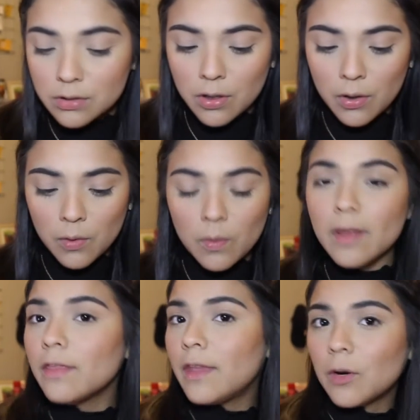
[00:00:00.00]
So
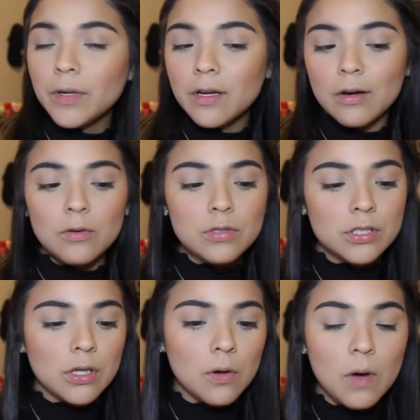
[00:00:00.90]
there we go.
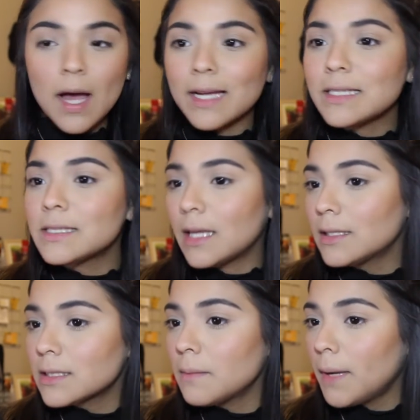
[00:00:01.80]
So I
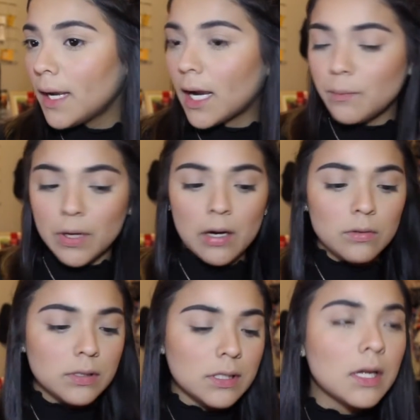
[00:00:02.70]
set my
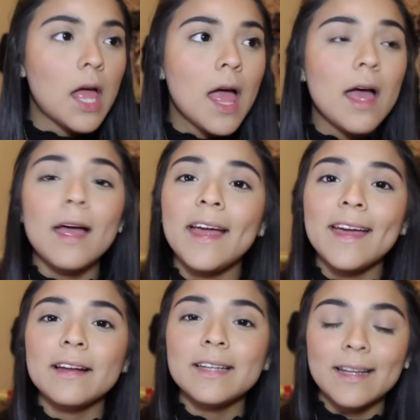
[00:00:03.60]
eyebrows,
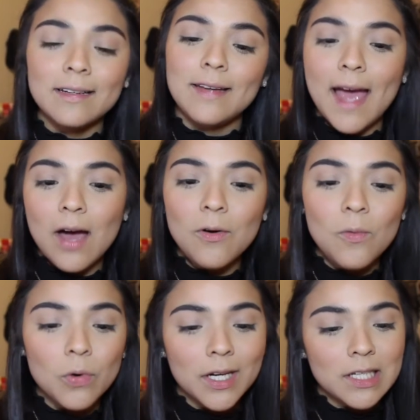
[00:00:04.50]
and now
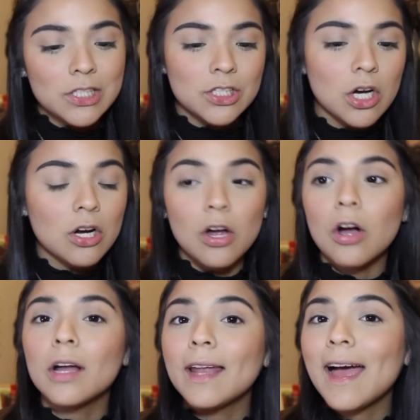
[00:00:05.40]
we're gonna start
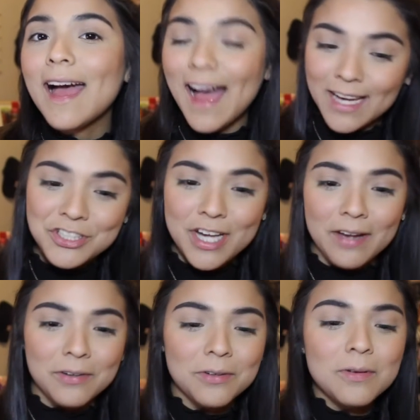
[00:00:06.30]
on
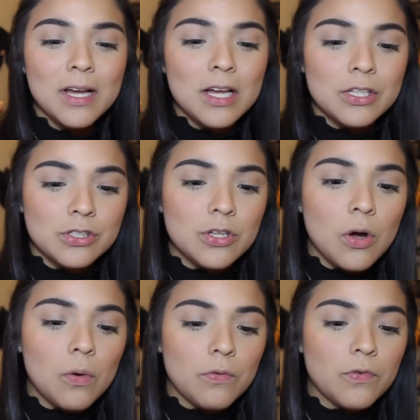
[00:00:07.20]
eyeshadow.
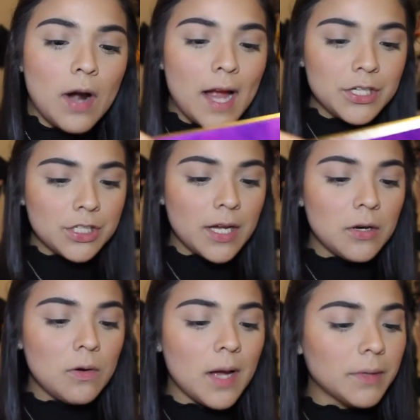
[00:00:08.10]
So for
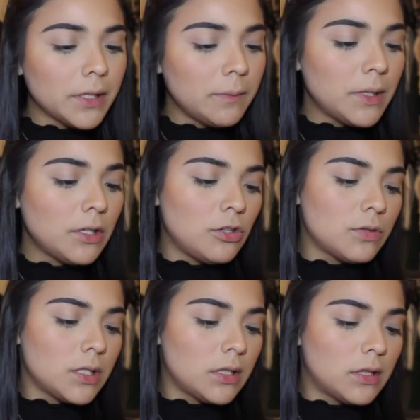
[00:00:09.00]
eyeshadow, I'm gonna be
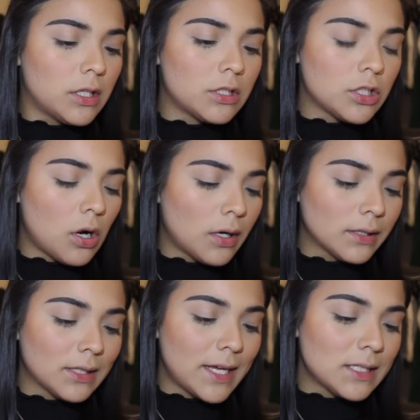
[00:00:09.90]
using the
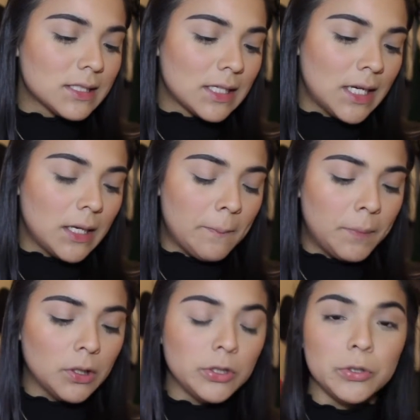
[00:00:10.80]
Tartlet in
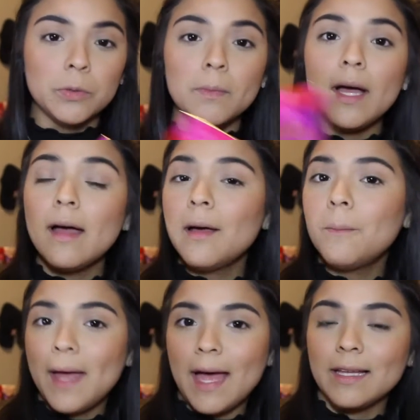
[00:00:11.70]
Bloom
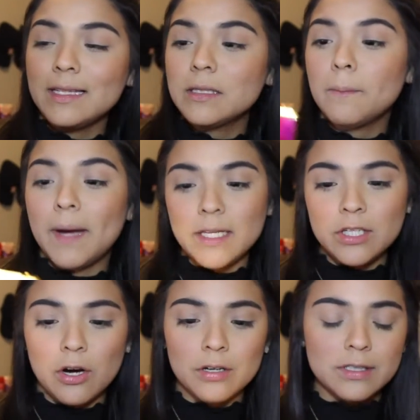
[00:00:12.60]
palette by
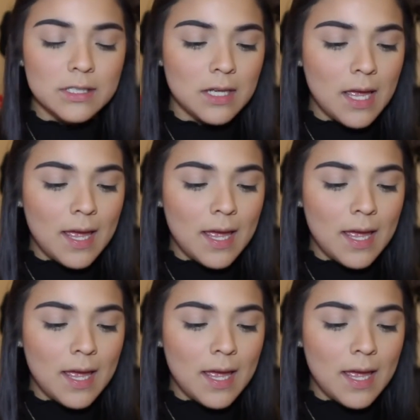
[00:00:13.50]
Tarte,